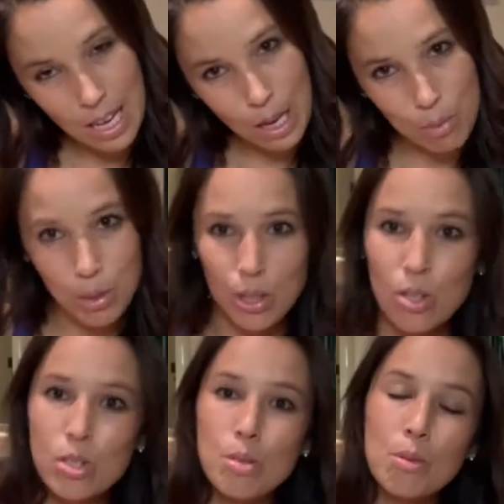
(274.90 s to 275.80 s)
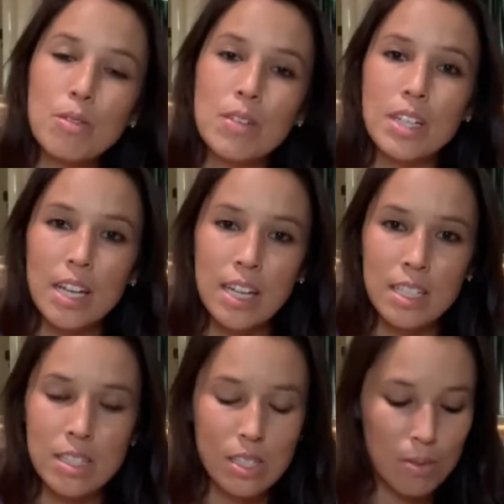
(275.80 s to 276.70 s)
and put the Super Feet
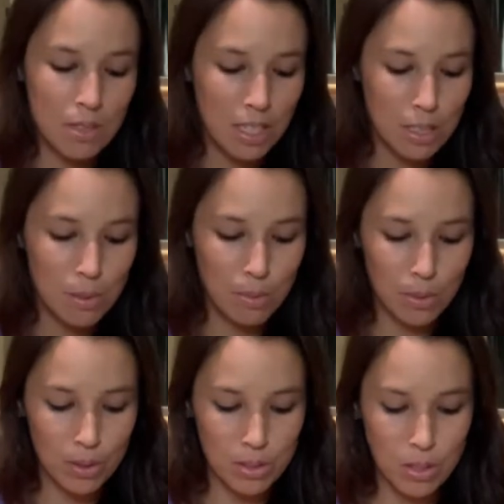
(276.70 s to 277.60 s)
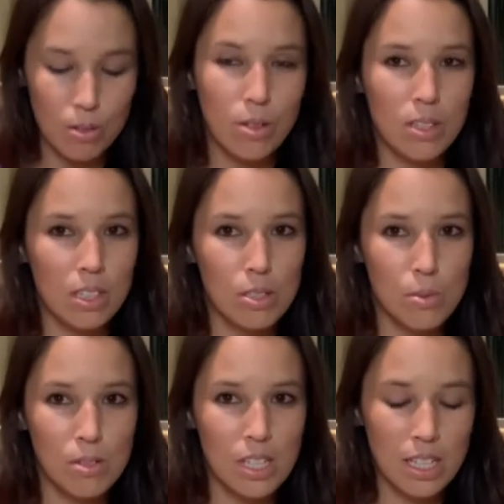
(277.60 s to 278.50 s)
in. Sometimes people don't know that they're
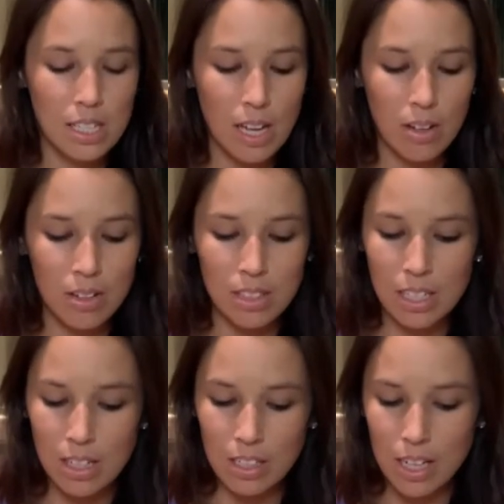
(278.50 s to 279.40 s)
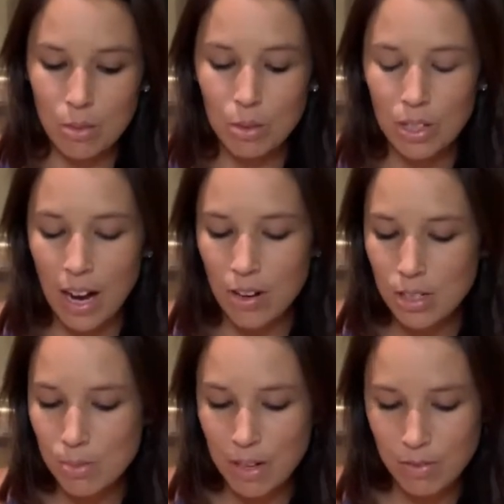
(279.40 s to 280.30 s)
supposed to take this out, and they are like, well, how
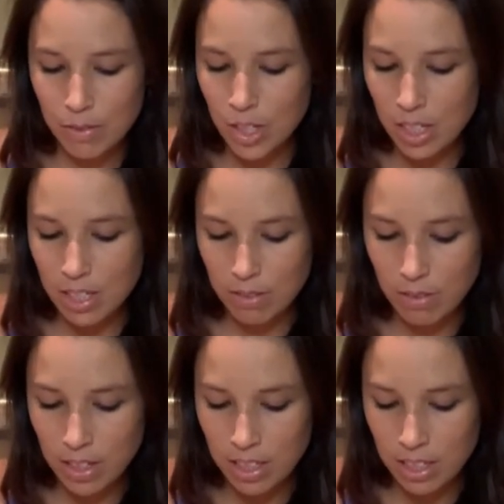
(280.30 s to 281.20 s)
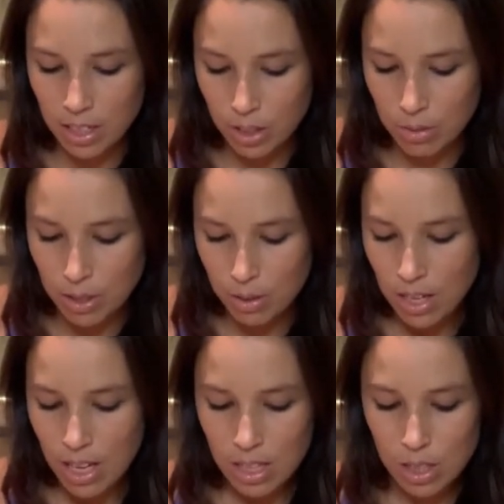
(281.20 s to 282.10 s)
is my foot gonna fit in there with
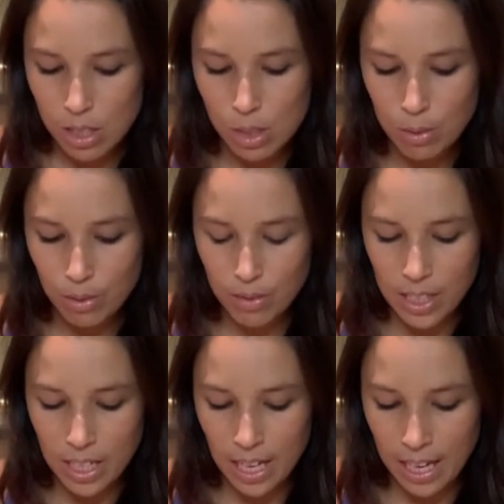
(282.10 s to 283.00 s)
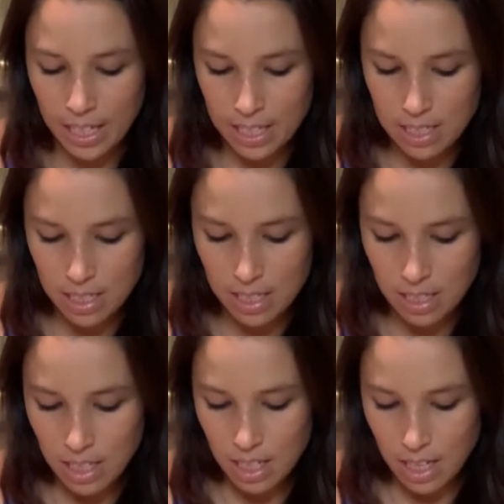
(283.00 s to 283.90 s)
the Super Feet and
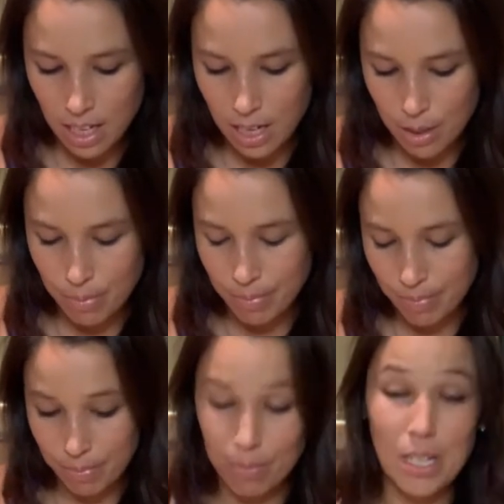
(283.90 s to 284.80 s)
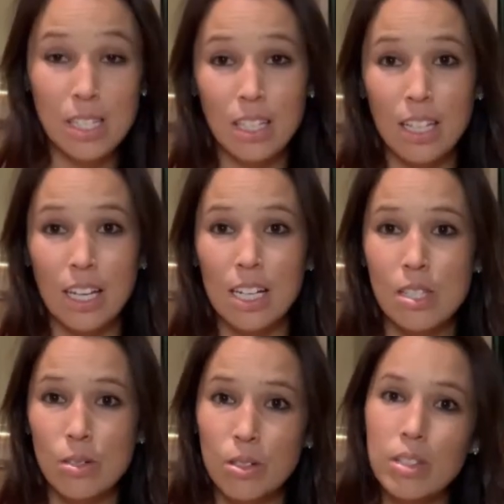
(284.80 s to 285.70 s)
basically that
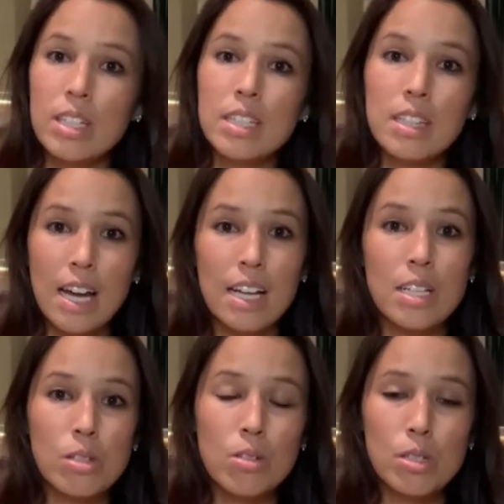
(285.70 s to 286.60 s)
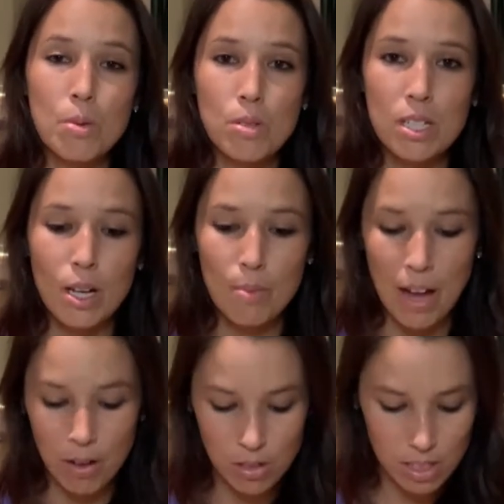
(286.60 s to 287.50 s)
insole, and that insole is supposed to come
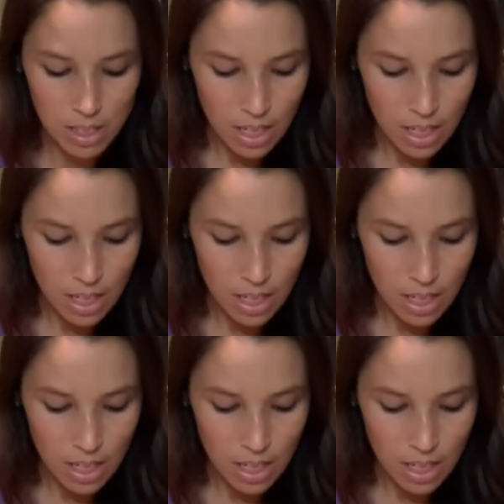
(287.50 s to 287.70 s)
out.